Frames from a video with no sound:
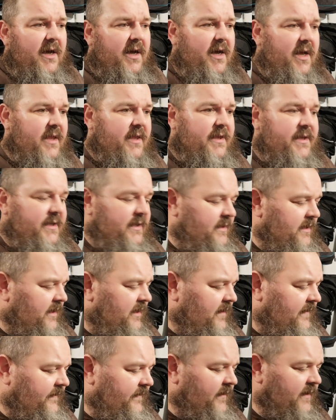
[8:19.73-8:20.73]
and the
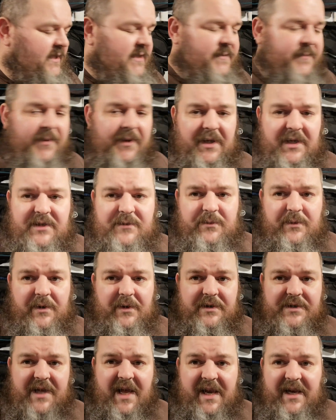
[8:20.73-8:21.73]
delivery speeds
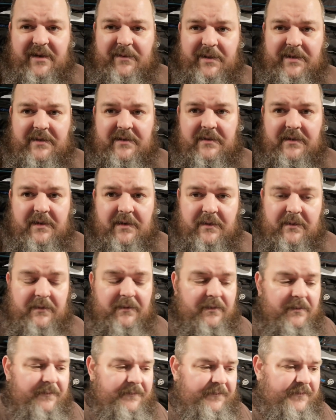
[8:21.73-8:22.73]
was adequate. You
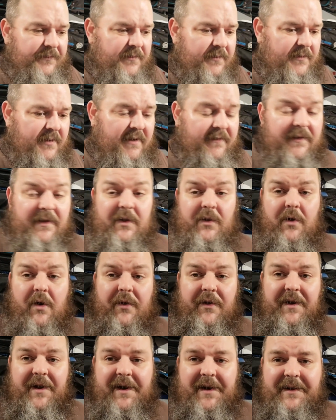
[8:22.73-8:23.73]
know, living in
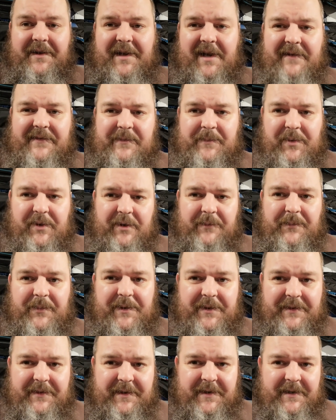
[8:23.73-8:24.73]
Northern Ireland, you have to put up
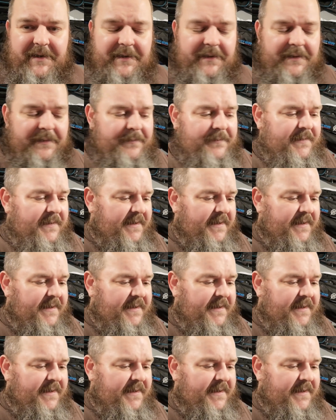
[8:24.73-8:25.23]
with uh,